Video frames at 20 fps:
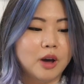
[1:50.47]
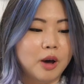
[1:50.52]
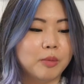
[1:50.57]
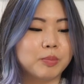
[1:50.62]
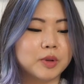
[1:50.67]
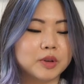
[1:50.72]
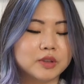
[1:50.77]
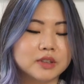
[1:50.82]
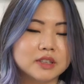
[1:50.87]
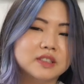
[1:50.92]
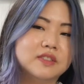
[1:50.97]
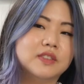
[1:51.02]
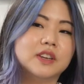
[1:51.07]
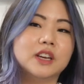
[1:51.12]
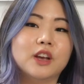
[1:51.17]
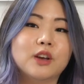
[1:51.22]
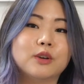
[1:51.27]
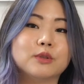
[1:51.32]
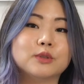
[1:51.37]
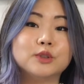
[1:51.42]
upload this
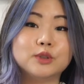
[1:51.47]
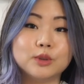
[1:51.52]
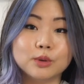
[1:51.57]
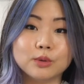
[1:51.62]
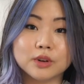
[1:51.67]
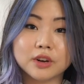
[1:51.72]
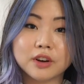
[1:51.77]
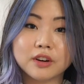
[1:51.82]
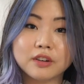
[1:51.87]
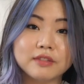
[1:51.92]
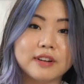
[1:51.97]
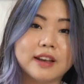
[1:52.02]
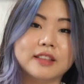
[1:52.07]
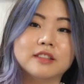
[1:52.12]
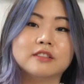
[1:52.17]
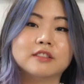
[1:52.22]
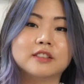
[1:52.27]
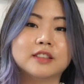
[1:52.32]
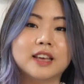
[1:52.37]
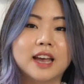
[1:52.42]
video sooner
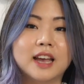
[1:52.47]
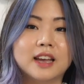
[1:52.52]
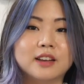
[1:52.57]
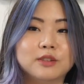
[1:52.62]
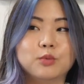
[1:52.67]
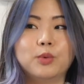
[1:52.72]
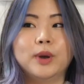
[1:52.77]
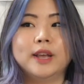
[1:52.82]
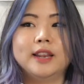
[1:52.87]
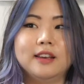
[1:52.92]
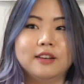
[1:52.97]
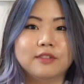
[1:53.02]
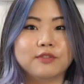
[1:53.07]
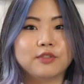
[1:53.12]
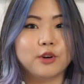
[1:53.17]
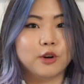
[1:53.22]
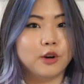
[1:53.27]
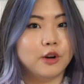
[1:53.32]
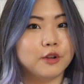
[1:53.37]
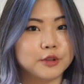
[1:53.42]
rather than waiting
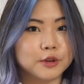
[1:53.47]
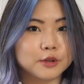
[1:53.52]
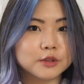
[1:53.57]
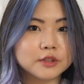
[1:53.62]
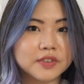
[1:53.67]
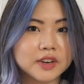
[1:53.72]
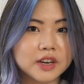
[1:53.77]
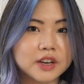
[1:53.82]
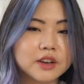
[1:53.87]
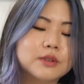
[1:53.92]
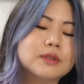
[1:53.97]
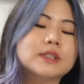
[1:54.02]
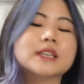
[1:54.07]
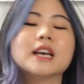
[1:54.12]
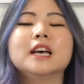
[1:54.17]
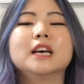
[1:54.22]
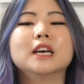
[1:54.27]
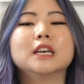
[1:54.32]
for all those videos.